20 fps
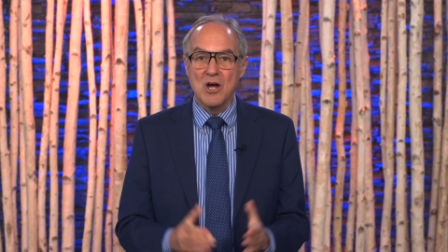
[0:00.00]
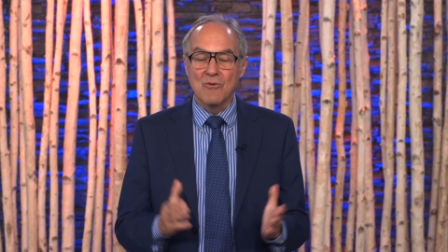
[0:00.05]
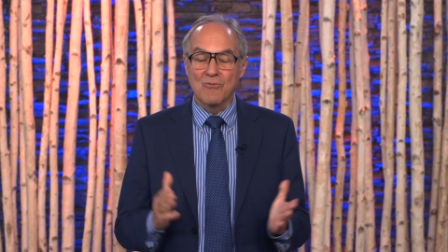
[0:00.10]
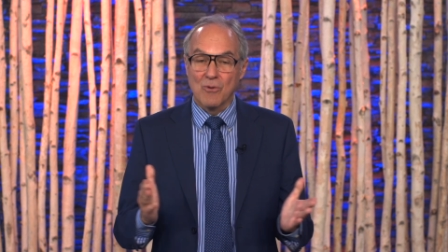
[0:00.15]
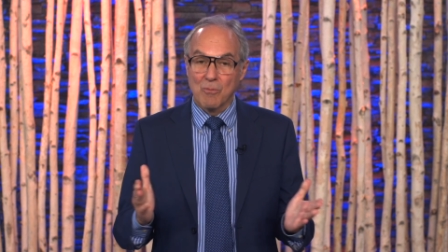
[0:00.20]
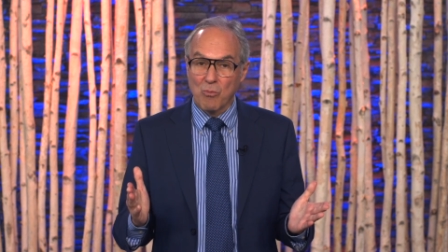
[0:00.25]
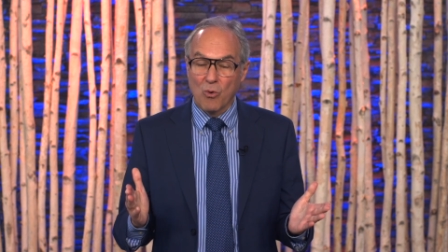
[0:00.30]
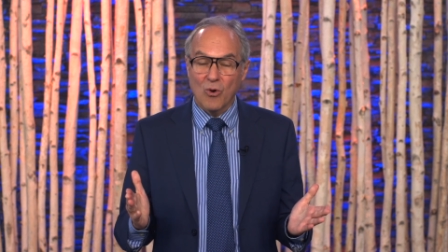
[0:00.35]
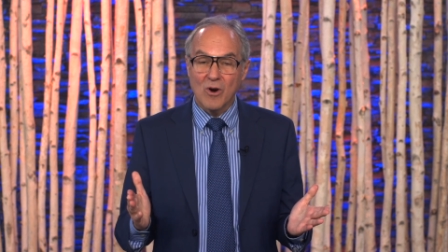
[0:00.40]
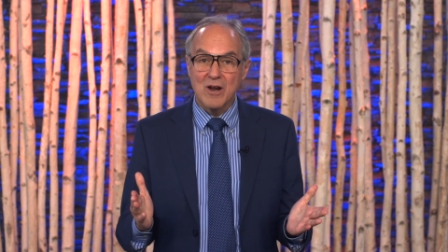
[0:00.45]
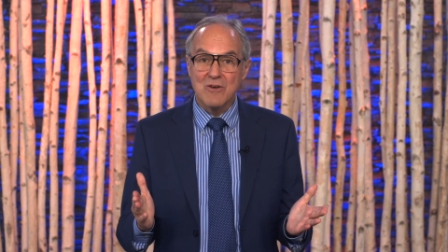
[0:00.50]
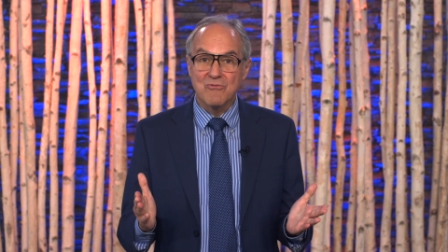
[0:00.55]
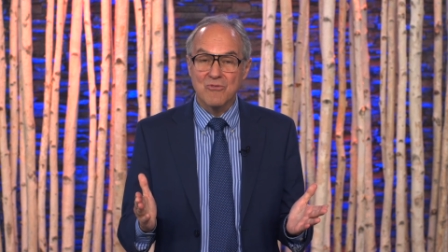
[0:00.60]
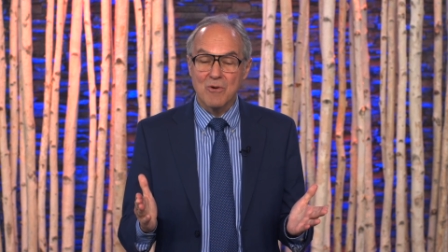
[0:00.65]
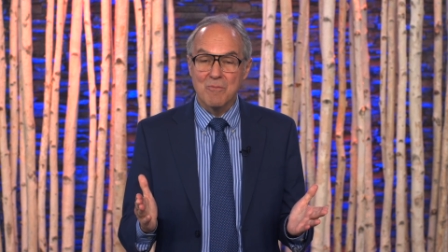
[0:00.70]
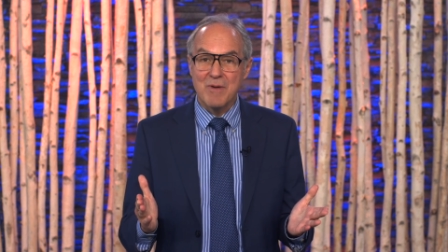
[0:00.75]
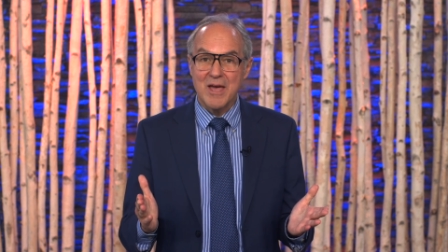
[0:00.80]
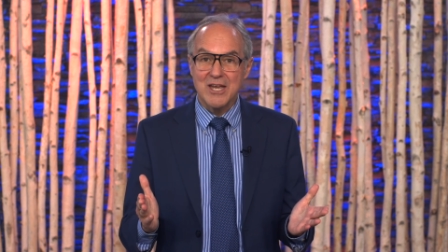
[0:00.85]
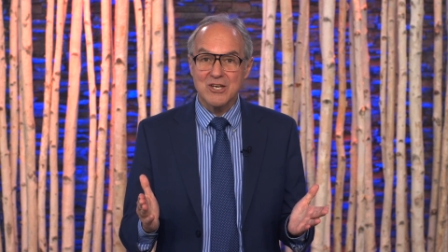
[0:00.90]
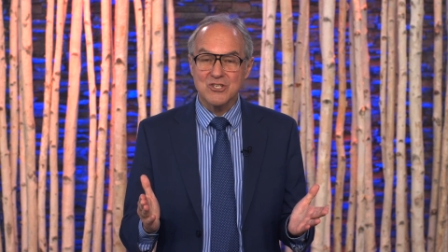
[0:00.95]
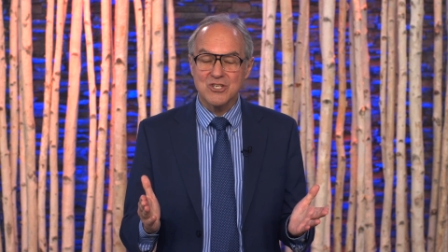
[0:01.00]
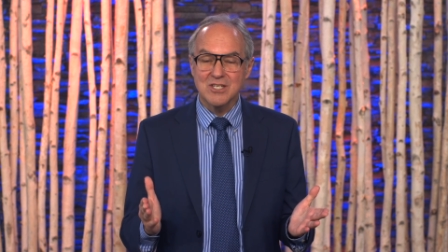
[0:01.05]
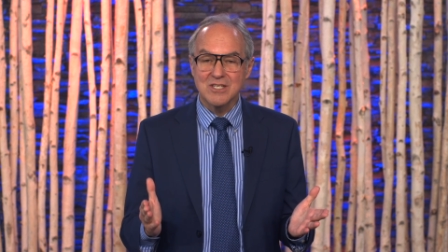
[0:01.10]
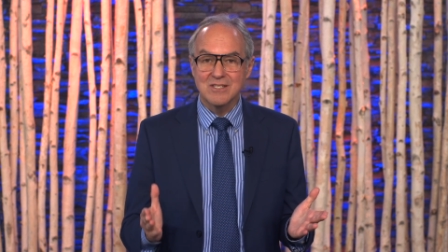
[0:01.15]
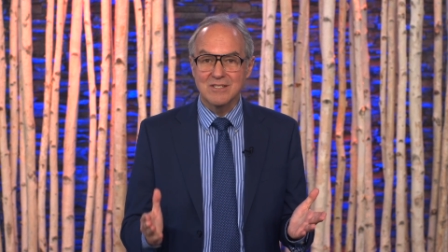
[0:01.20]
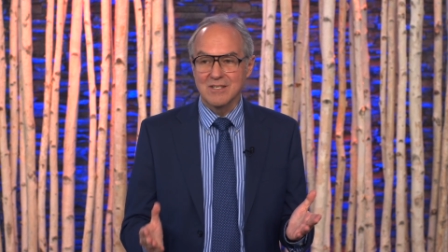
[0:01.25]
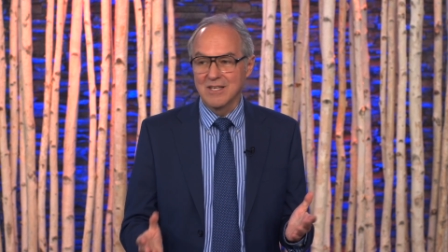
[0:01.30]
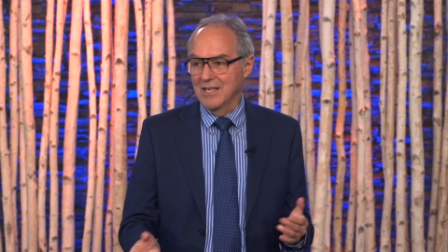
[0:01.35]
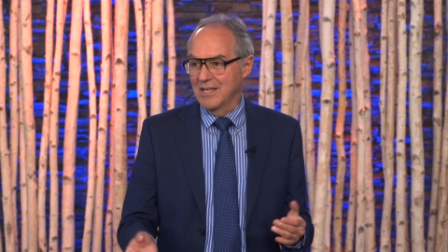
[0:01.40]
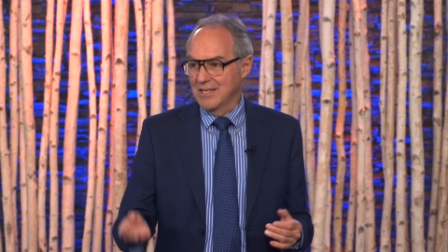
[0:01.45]
For more
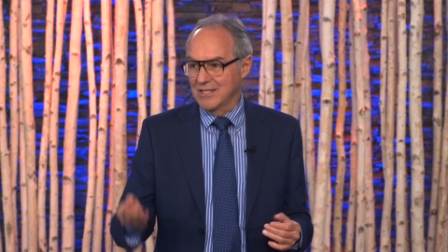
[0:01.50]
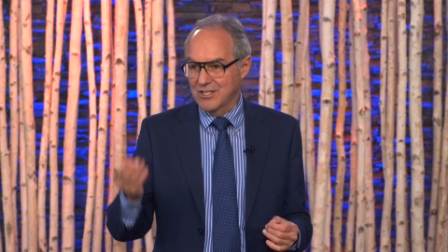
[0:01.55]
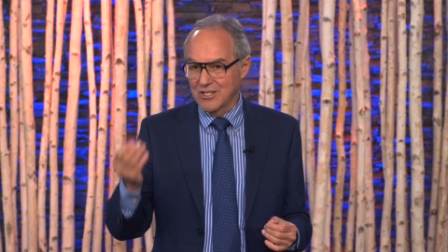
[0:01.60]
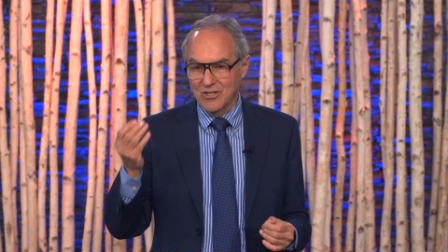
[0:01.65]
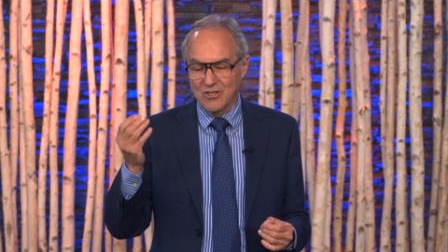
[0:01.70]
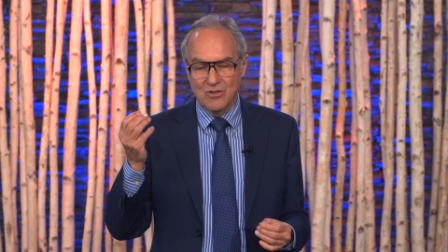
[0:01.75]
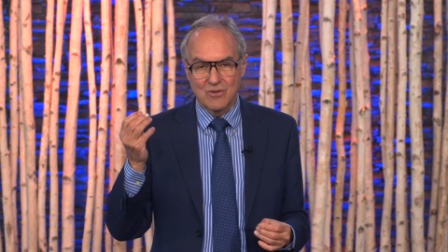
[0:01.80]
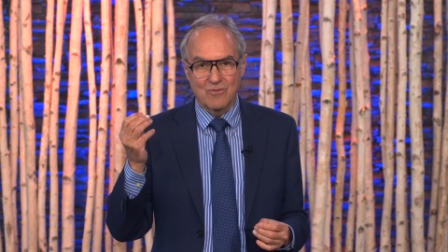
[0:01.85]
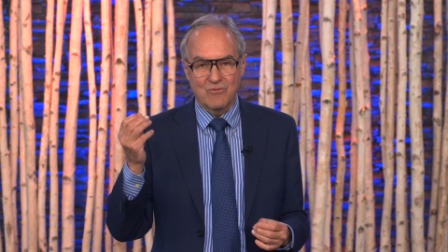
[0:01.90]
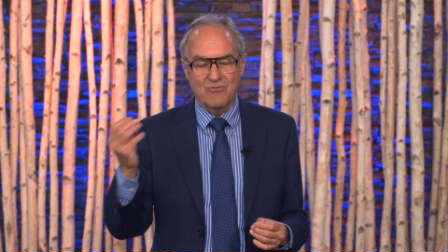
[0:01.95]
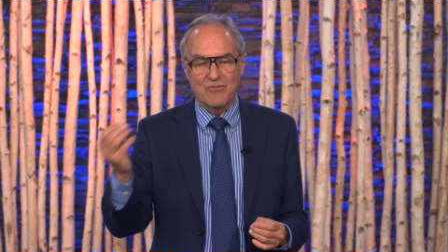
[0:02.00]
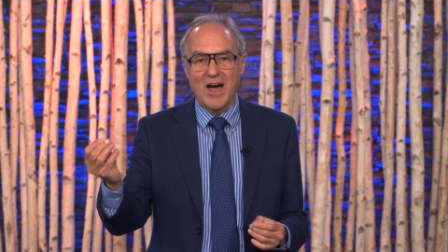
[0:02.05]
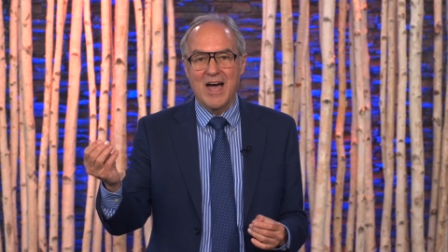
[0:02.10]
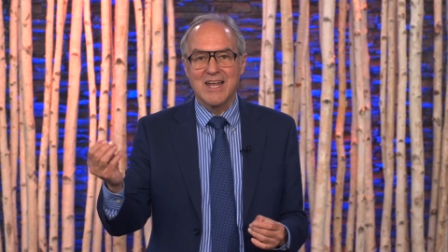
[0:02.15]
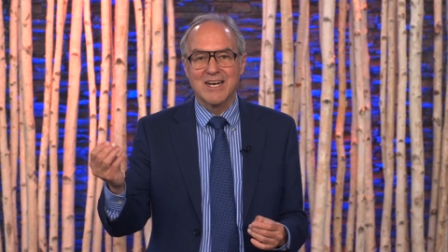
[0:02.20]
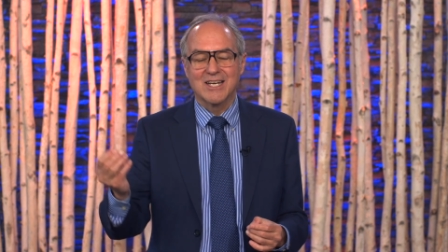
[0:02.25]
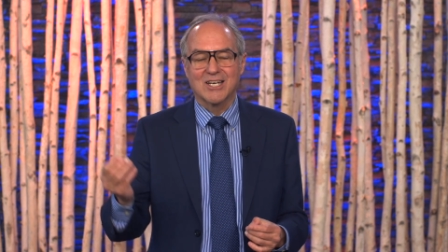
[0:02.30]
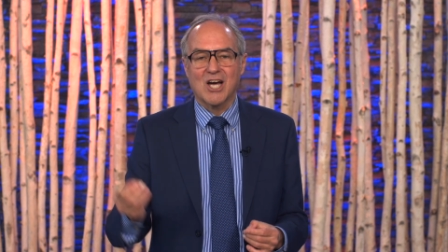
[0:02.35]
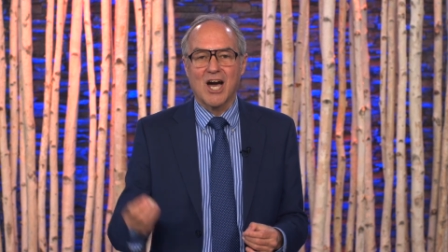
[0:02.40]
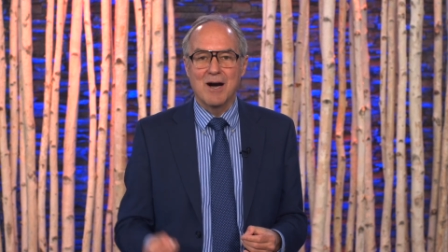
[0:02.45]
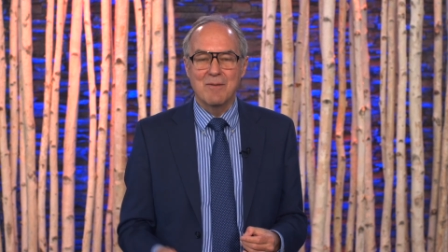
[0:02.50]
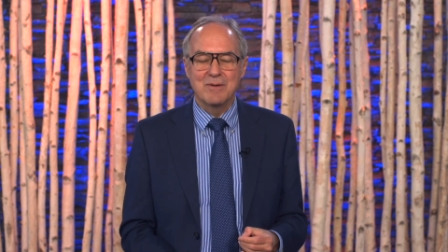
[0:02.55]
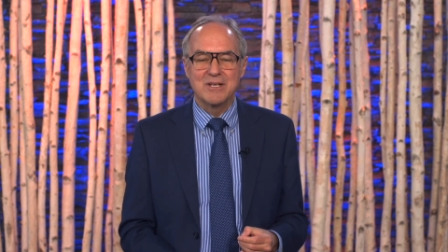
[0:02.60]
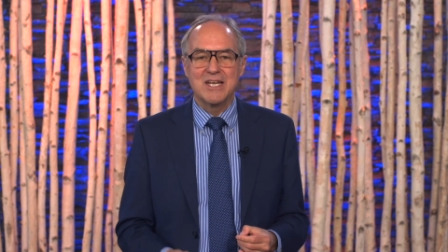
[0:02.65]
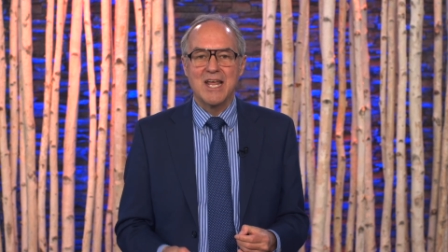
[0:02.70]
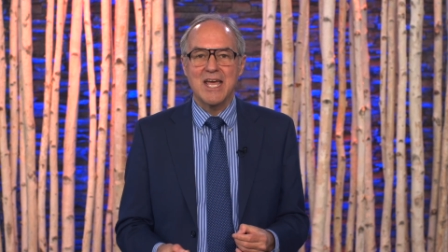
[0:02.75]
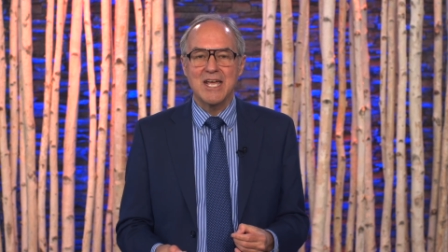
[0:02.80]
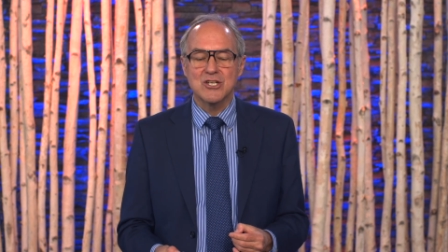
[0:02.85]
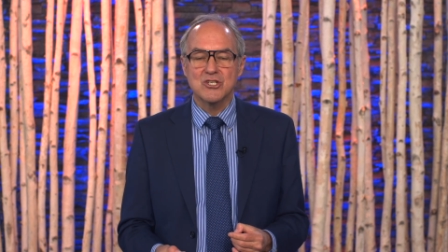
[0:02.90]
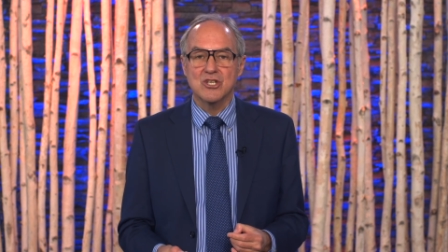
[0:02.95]
information, to find
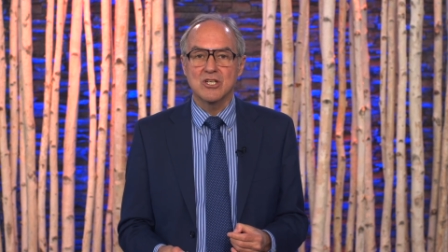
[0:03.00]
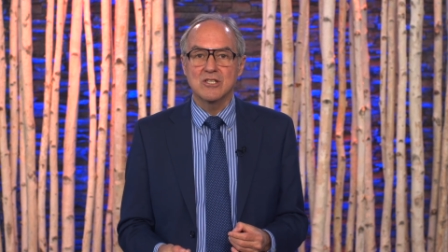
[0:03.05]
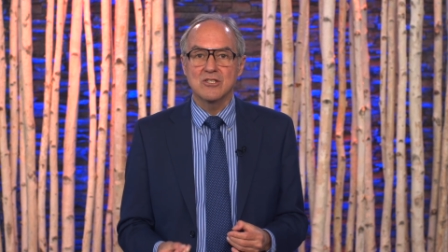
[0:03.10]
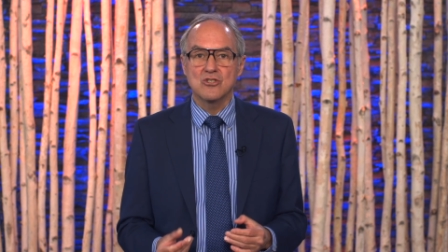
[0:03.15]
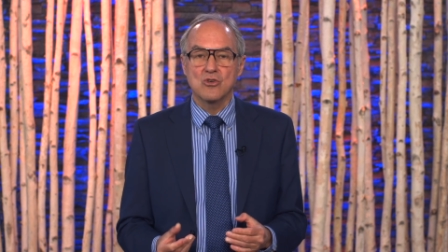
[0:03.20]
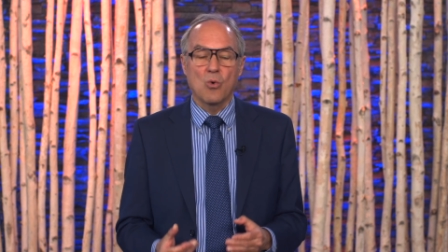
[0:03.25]
accommodations,